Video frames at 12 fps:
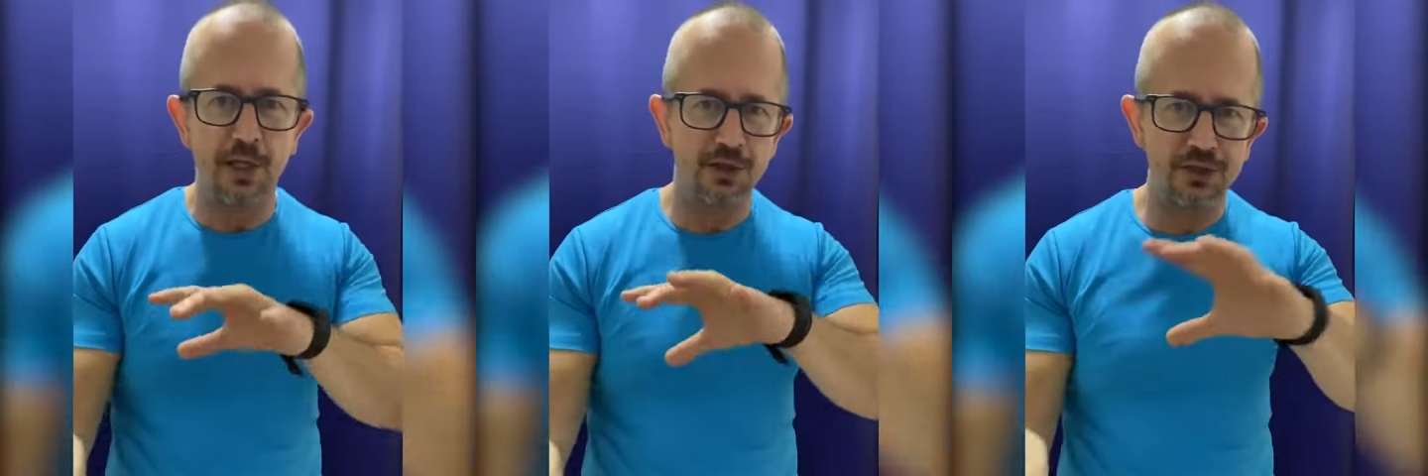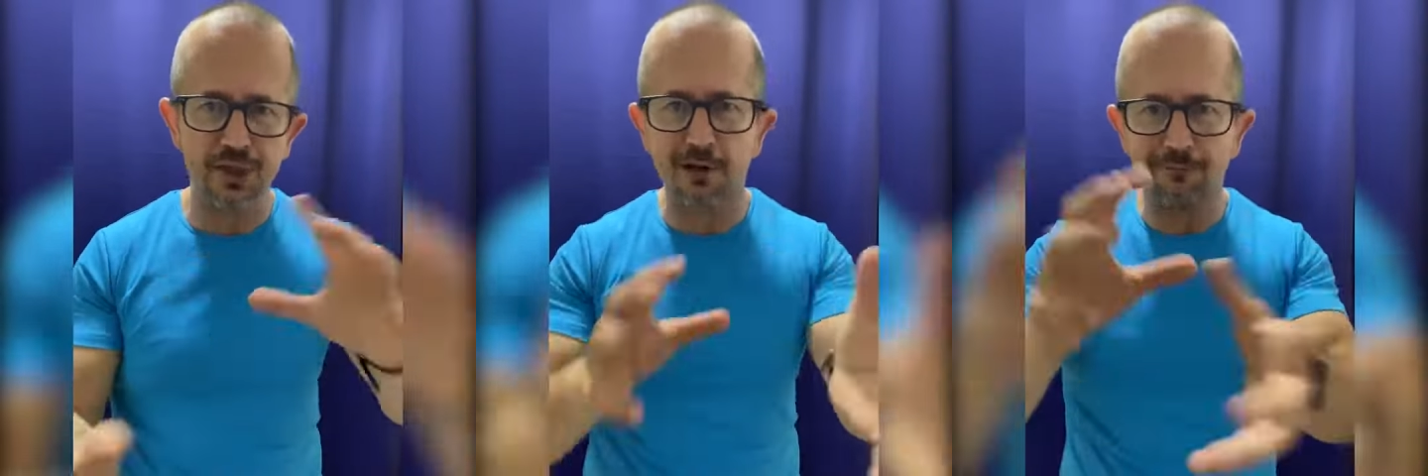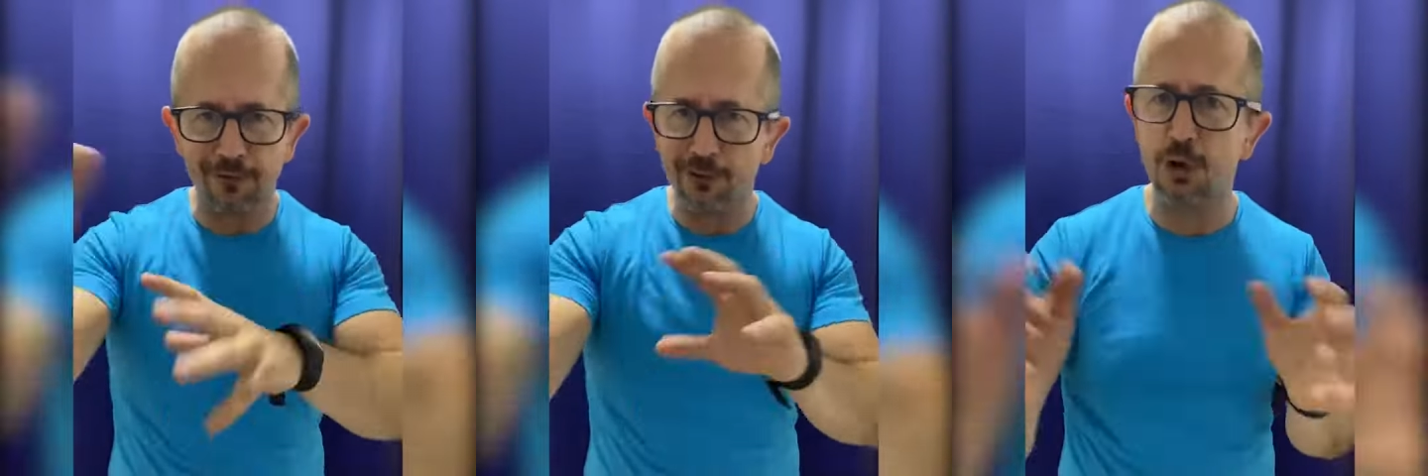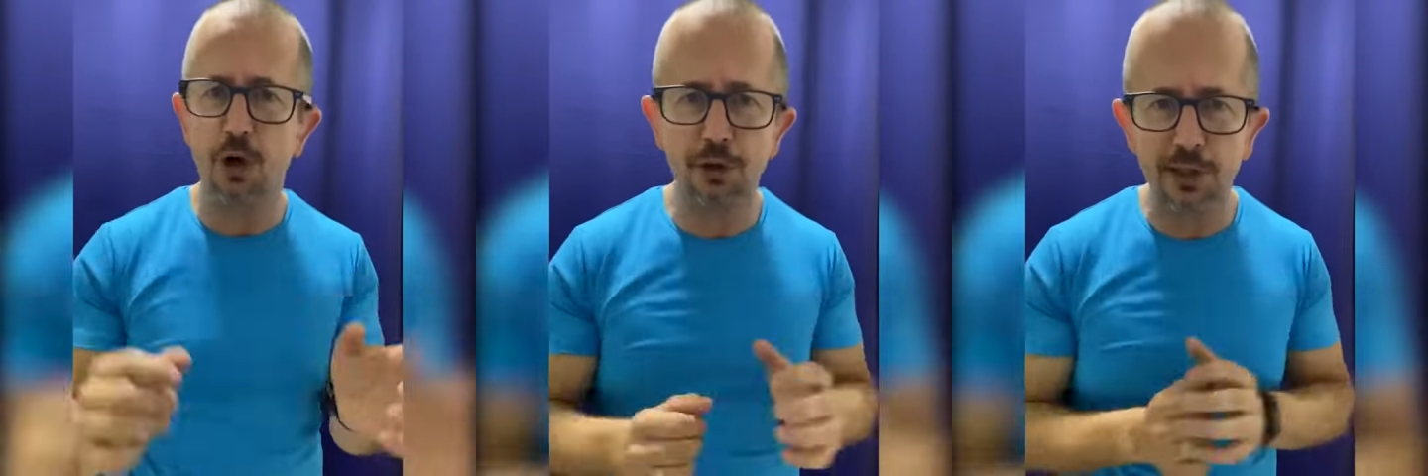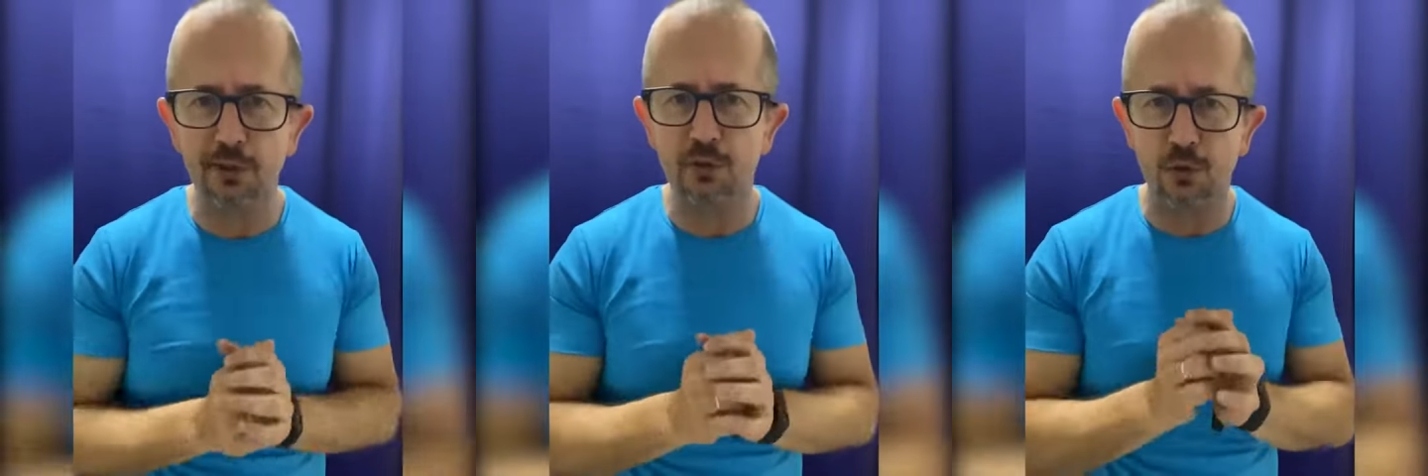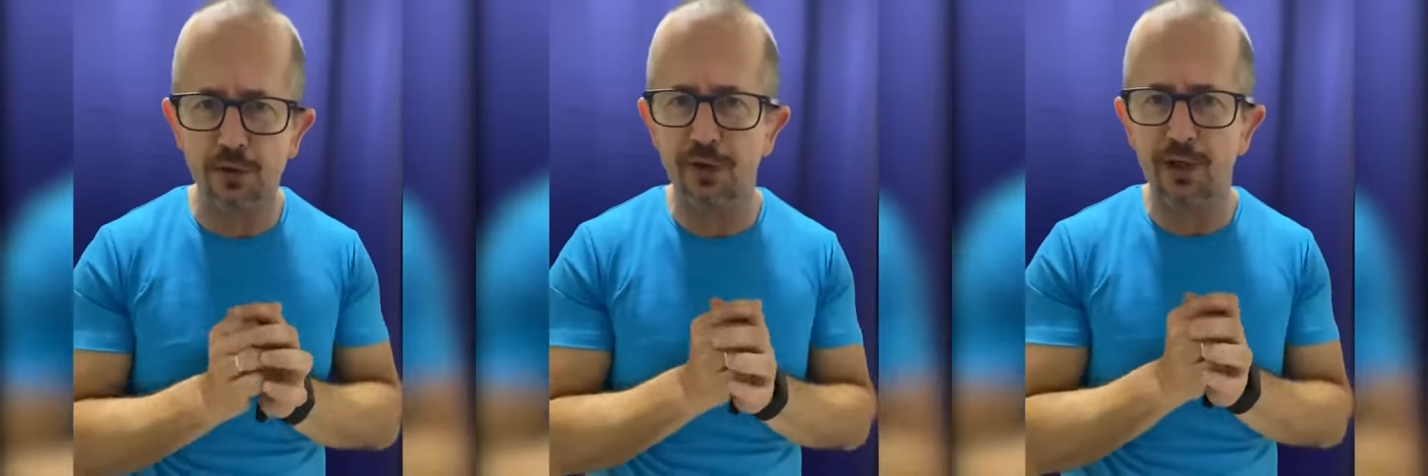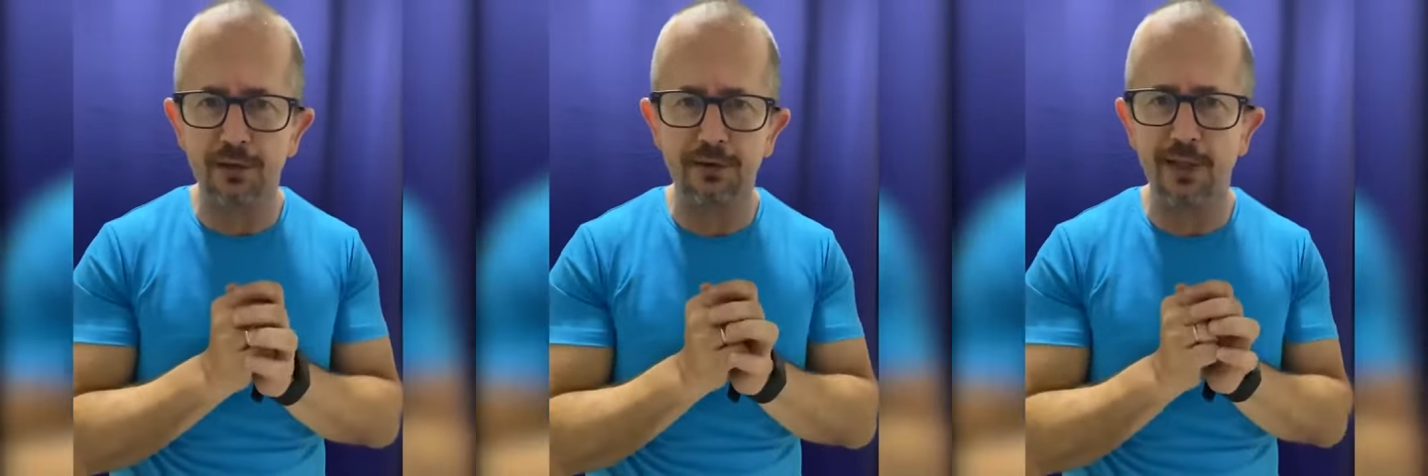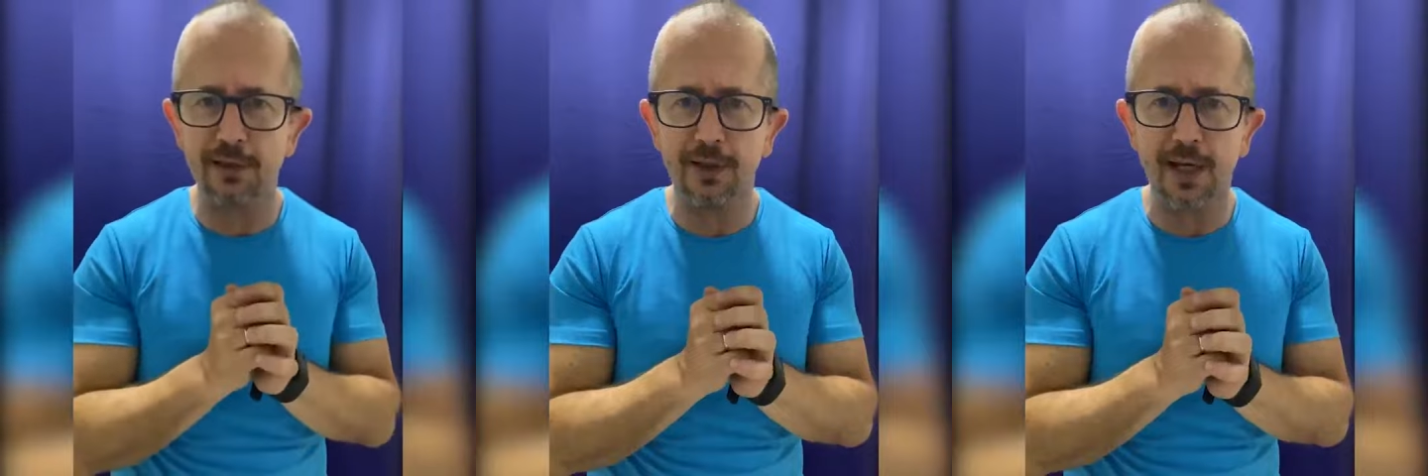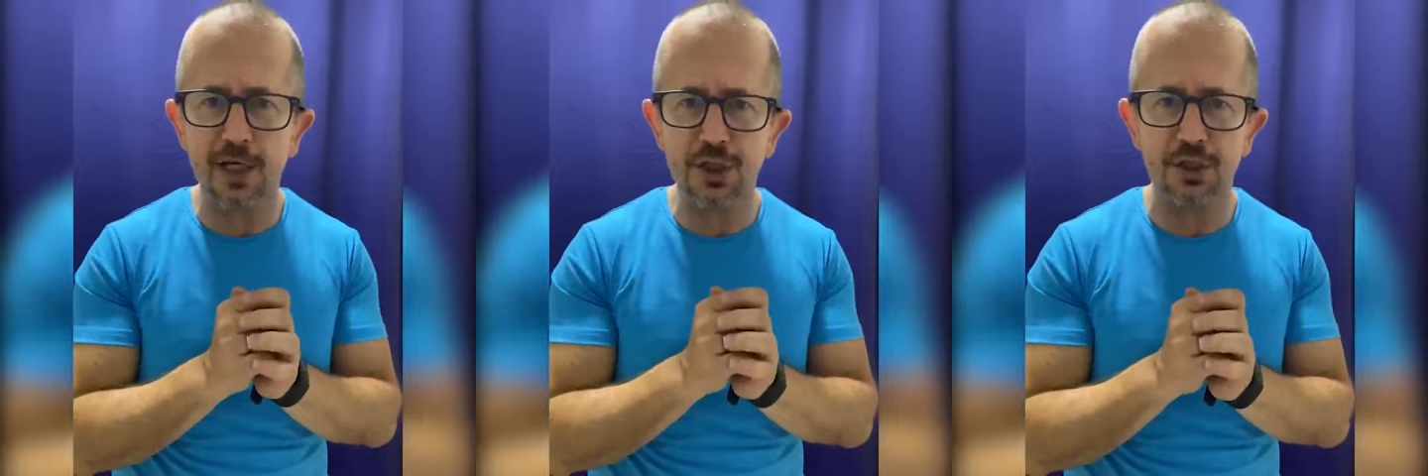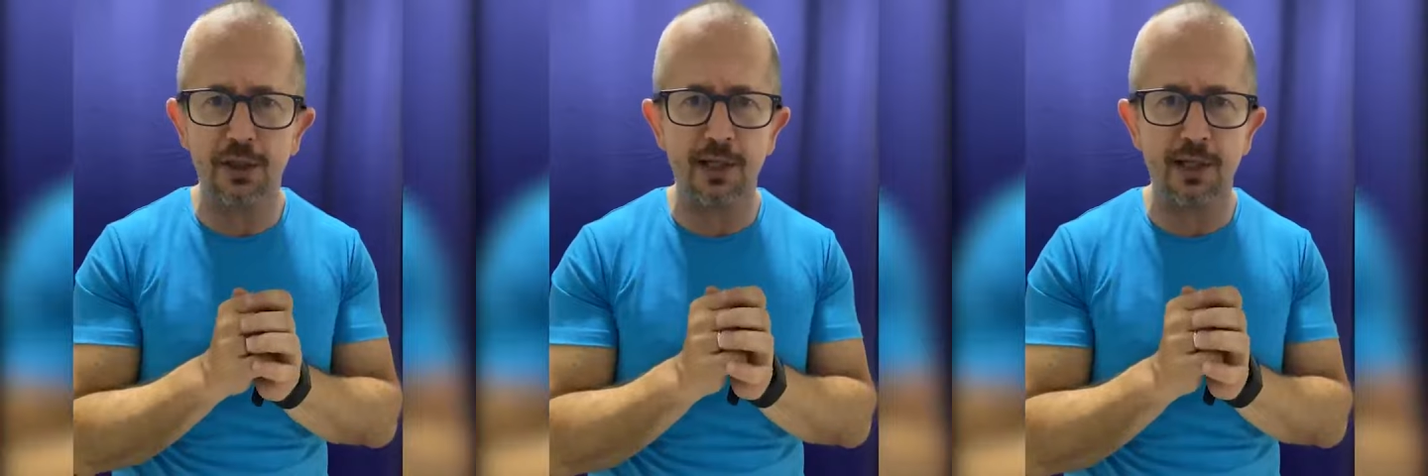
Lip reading: stuff and colleagues with the delegation.